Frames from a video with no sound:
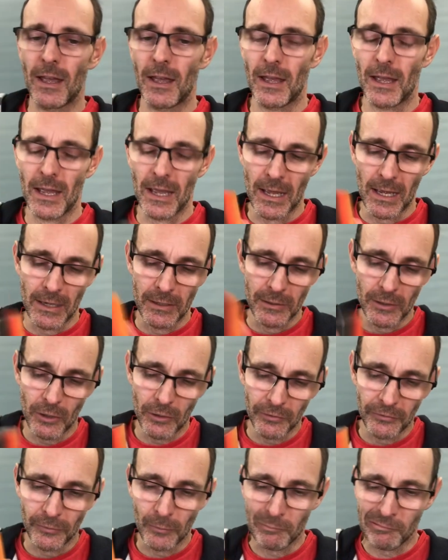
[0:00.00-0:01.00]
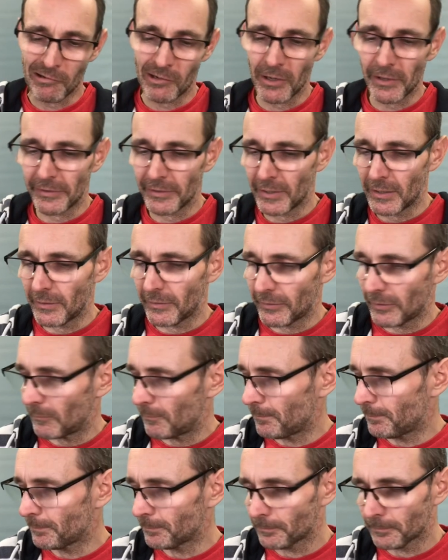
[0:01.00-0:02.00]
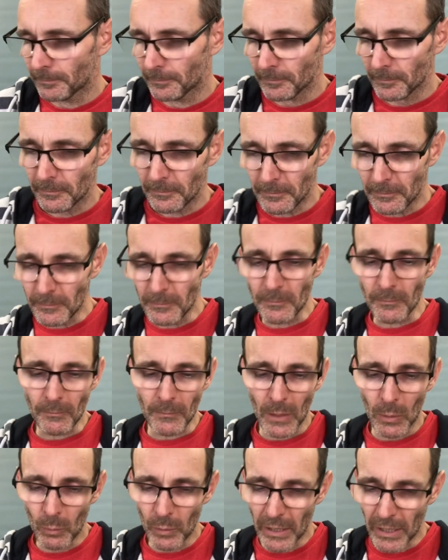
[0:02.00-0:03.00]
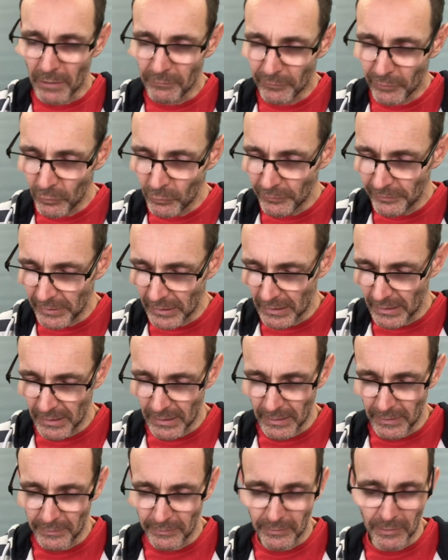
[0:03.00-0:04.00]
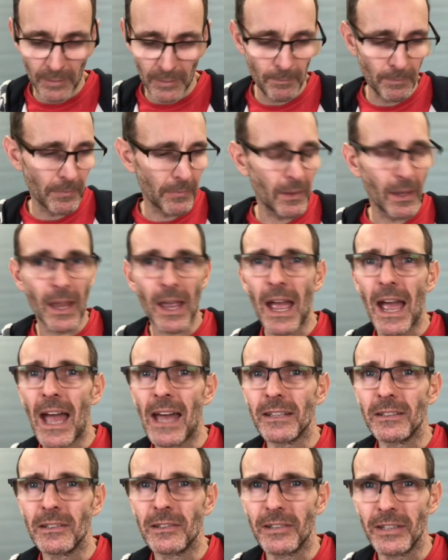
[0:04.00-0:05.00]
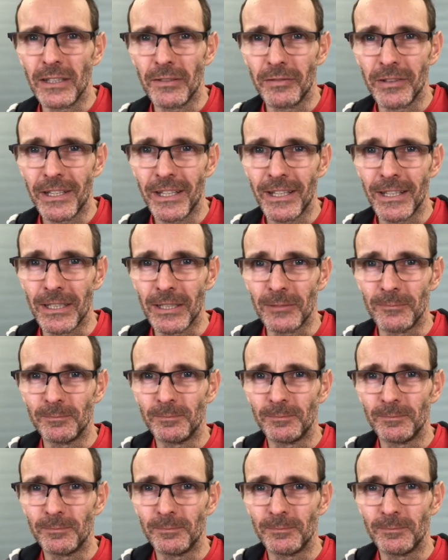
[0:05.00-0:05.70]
And no surprises, we have two CDs and a DVD.